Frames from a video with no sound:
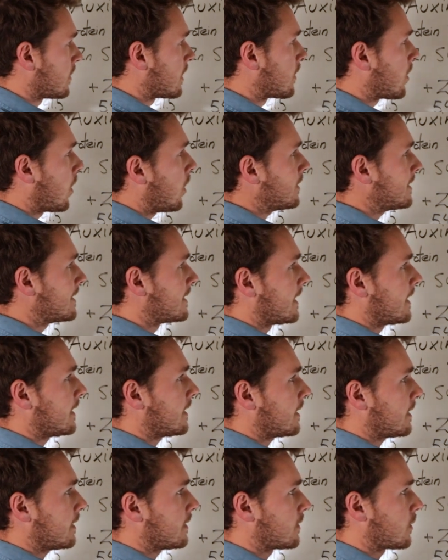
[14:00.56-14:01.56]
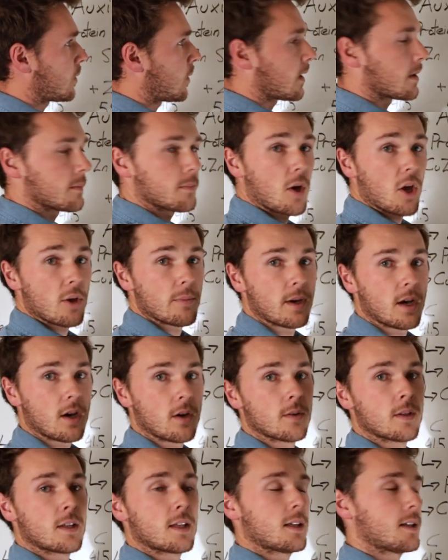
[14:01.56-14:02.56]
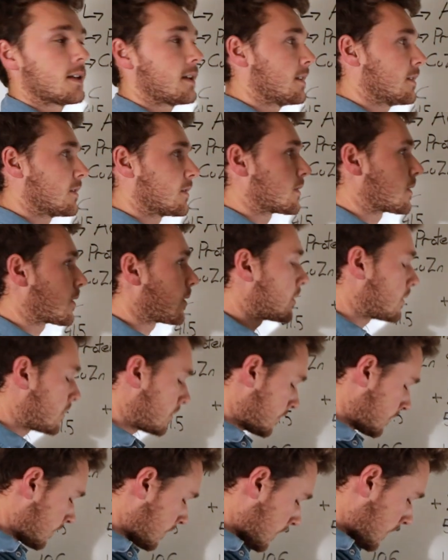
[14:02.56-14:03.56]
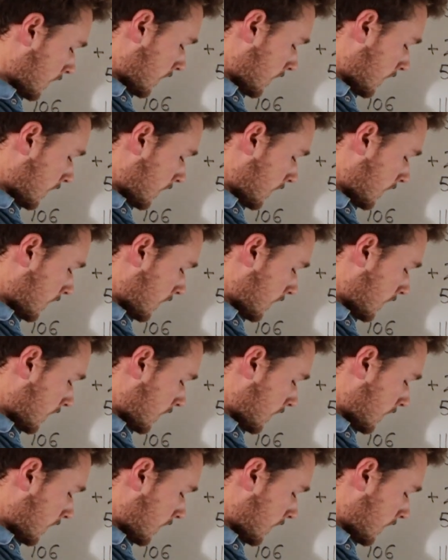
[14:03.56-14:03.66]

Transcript: because zinc is quite immobile in the soil,